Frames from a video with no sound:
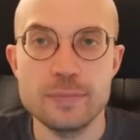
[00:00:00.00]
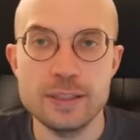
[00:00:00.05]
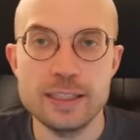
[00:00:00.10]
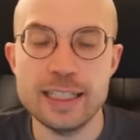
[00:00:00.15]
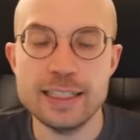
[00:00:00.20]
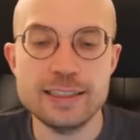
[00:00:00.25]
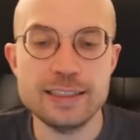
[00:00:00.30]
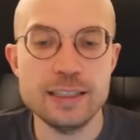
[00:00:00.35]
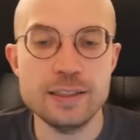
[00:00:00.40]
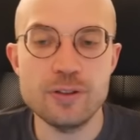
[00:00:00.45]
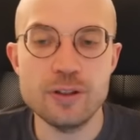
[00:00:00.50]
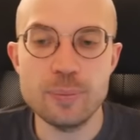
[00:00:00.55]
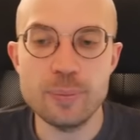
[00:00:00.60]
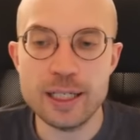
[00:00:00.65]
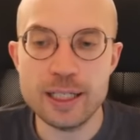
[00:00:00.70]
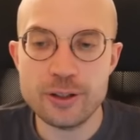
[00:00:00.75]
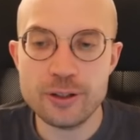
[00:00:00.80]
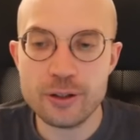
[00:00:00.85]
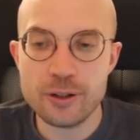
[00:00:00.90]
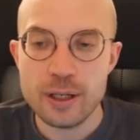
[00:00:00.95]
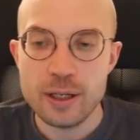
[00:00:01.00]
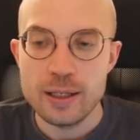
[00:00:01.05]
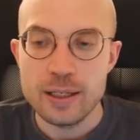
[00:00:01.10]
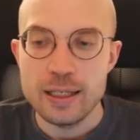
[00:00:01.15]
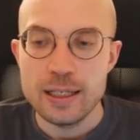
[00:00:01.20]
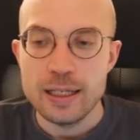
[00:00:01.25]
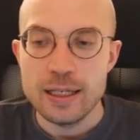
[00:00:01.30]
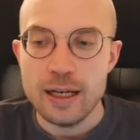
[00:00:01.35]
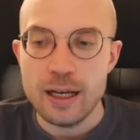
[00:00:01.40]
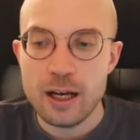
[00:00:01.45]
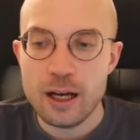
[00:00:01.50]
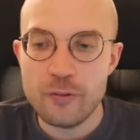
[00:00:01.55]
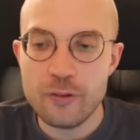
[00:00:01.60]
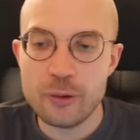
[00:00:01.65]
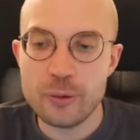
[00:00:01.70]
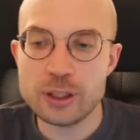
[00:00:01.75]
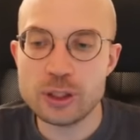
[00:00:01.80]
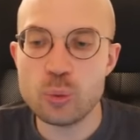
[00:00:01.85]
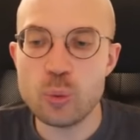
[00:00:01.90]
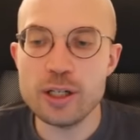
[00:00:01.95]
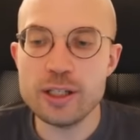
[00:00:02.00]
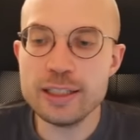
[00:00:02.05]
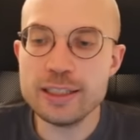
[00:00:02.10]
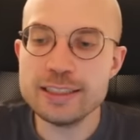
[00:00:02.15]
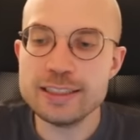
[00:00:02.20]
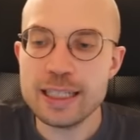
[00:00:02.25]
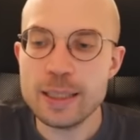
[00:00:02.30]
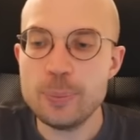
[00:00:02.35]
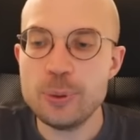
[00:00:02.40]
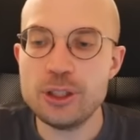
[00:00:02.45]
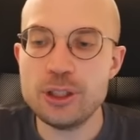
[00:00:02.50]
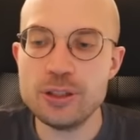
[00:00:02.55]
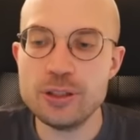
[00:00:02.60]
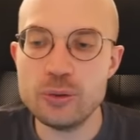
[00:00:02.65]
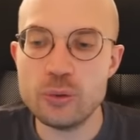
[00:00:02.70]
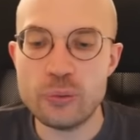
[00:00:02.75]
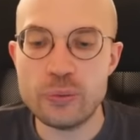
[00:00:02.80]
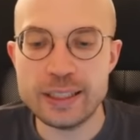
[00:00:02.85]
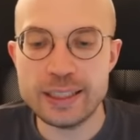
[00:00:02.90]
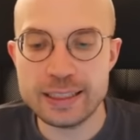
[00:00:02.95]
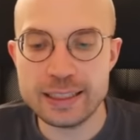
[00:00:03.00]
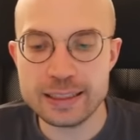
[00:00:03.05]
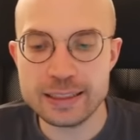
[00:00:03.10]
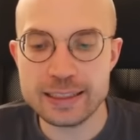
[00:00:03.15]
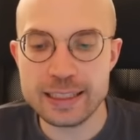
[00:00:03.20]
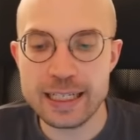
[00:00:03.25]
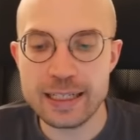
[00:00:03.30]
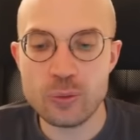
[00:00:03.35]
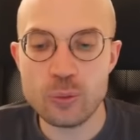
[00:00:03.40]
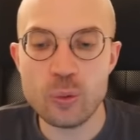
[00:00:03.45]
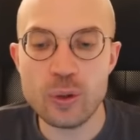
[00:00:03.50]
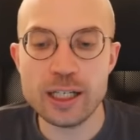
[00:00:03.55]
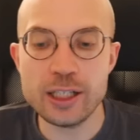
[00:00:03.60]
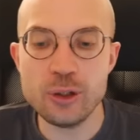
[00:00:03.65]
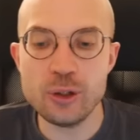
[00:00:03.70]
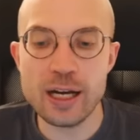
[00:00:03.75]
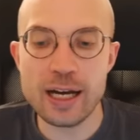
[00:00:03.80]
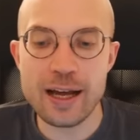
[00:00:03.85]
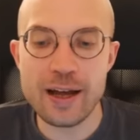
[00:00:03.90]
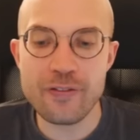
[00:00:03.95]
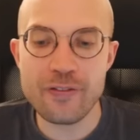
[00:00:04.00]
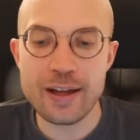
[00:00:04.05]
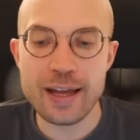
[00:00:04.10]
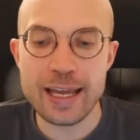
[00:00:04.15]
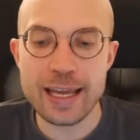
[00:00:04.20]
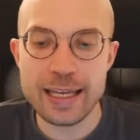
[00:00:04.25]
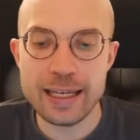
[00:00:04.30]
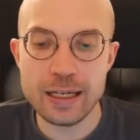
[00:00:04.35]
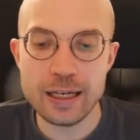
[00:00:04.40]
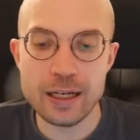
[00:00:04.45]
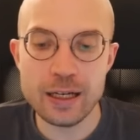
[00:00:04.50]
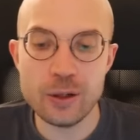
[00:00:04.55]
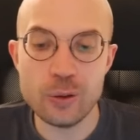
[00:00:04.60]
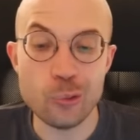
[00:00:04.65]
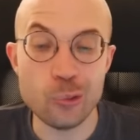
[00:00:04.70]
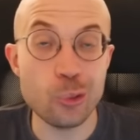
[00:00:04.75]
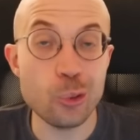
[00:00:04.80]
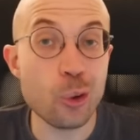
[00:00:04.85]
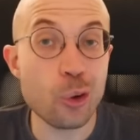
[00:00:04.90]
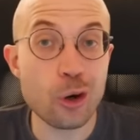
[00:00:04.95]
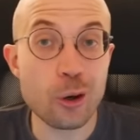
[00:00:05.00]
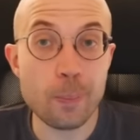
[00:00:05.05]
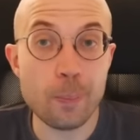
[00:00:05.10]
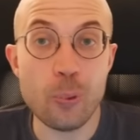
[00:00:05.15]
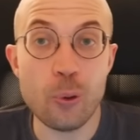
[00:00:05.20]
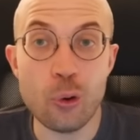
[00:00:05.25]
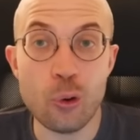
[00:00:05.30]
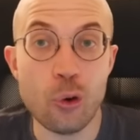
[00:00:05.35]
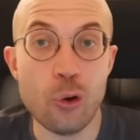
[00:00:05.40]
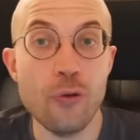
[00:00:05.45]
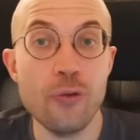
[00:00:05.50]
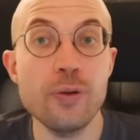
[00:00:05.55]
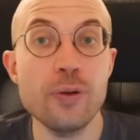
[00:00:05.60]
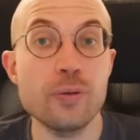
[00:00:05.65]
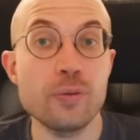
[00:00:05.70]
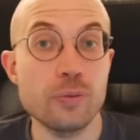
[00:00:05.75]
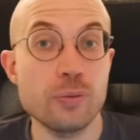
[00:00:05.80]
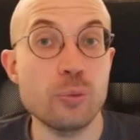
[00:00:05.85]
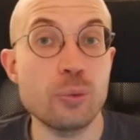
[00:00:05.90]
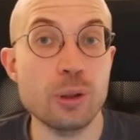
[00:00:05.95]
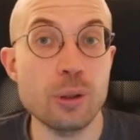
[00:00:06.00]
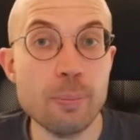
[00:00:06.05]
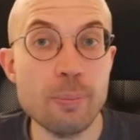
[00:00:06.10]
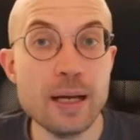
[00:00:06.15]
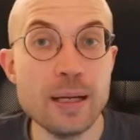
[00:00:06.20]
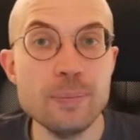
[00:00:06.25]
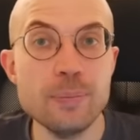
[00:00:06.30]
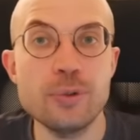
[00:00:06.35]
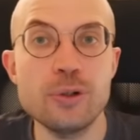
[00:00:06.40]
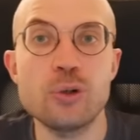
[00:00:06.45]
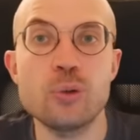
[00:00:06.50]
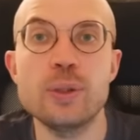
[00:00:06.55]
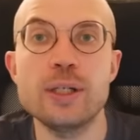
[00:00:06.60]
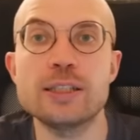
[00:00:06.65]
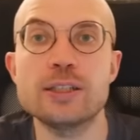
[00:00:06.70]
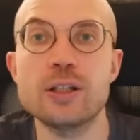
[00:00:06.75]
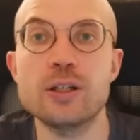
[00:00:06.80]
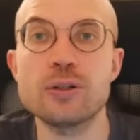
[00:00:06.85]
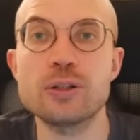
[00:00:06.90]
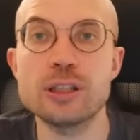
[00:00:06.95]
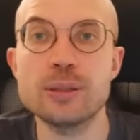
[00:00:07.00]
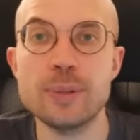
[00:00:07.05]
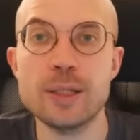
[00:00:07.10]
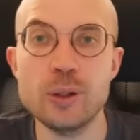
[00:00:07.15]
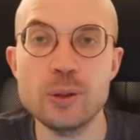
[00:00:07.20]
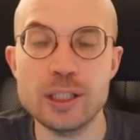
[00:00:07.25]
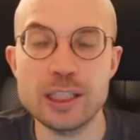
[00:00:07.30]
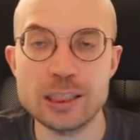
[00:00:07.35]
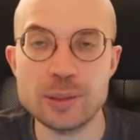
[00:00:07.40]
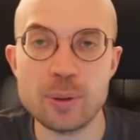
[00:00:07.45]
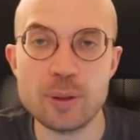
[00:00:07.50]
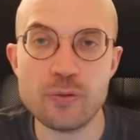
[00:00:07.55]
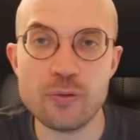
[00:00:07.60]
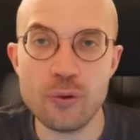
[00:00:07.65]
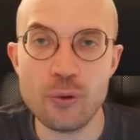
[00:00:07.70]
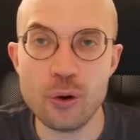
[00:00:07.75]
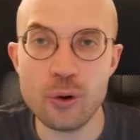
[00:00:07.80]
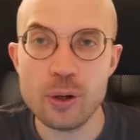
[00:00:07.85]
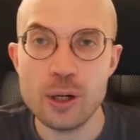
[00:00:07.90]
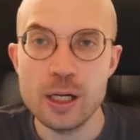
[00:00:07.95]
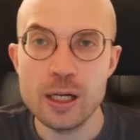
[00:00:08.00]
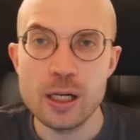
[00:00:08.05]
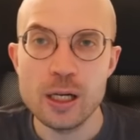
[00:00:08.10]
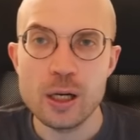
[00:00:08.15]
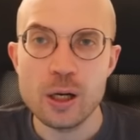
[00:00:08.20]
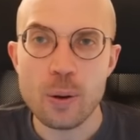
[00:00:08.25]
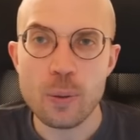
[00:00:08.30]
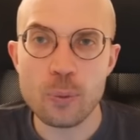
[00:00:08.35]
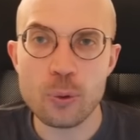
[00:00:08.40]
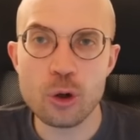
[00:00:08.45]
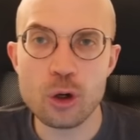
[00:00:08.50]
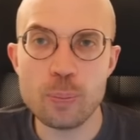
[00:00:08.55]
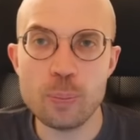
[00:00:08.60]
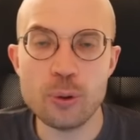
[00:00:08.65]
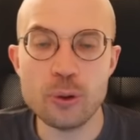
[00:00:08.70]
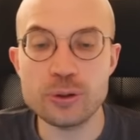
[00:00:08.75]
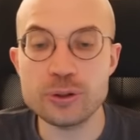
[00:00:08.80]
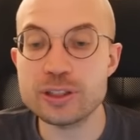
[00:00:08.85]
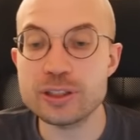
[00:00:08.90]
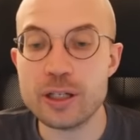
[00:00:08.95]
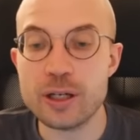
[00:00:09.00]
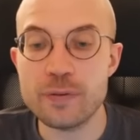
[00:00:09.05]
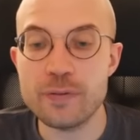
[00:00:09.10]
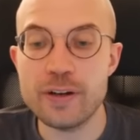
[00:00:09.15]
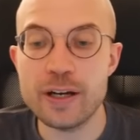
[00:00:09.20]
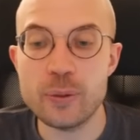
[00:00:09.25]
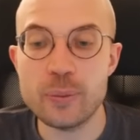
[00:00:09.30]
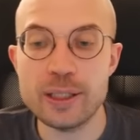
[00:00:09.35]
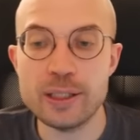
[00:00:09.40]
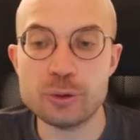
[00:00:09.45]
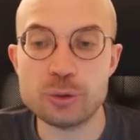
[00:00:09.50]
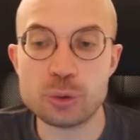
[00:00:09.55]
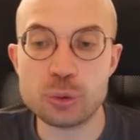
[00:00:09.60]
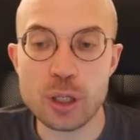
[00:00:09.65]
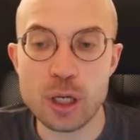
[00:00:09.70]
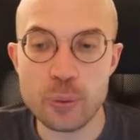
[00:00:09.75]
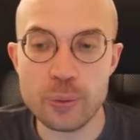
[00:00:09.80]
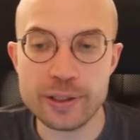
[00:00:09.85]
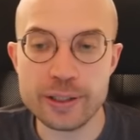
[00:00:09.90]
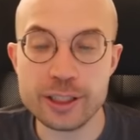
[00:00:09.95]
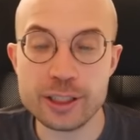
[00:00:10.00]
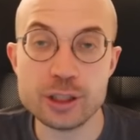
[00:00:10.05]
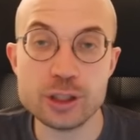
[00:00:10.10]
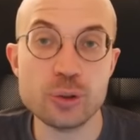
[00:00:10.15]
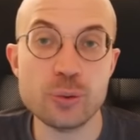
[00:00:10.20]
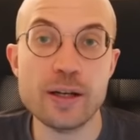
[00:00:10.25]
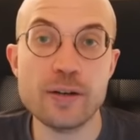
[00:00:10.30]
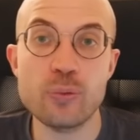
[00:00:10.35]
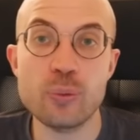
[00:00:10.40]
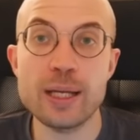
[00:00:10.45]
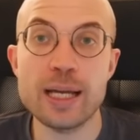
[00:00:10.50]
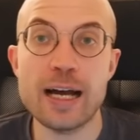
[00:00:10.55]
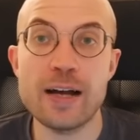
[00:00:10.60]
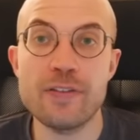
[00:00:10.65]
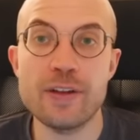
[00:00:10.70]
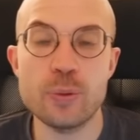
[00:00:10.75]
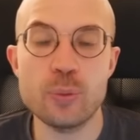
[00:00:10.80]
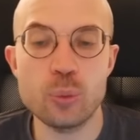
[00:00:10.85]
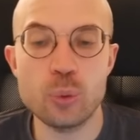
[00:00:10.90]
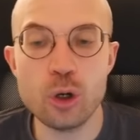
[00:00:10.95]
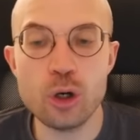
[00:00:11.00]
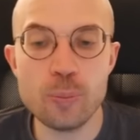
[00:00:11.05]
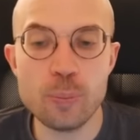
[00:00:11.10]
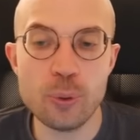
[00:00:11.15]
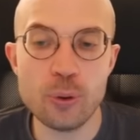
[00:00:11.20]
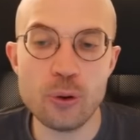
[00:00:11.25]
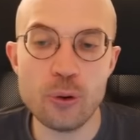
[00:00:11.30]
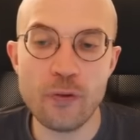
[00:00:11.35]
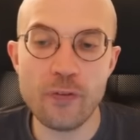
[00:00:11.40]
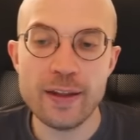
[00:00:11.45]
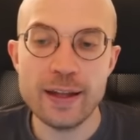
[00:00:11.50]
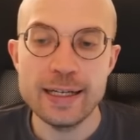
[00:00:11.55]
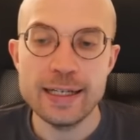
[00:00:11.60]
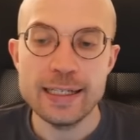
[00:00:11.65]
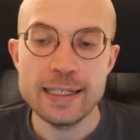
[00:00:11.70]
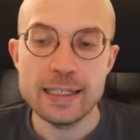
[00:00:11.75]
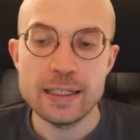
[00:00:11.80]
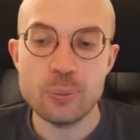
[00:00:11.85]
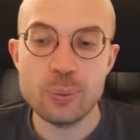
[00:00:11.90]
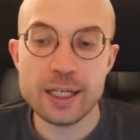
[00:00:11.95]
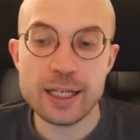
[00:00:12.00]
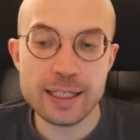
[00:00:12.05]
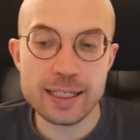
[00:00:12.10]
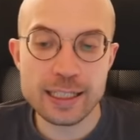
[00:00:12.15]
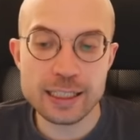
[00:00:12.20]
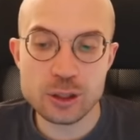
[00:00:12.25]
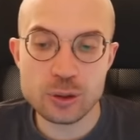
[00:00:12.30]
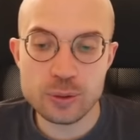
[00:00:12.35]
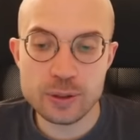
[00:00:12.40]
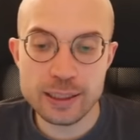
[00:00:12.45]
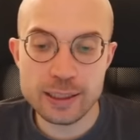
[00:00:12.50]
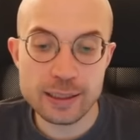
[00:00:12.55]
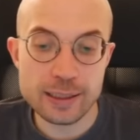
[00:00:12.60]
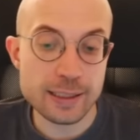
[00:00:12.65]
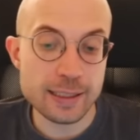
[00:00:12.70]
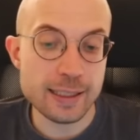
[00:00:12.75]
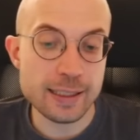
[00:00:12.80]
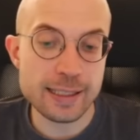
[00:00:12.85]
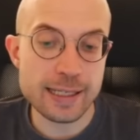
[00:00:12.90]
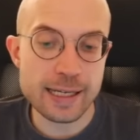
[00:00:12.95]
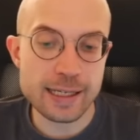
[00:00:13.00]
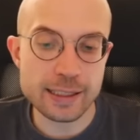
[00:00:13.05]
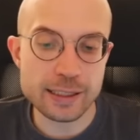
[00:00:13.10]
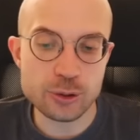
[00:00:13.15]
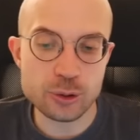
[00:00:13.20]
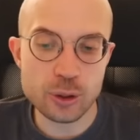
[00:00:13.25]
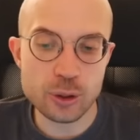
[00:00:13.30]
that's even better. There is one exception, which is that when you have a rook pawn, remember we talked about this before, rook pawns are very drawish. So if we have a rook pawn, we can actually get a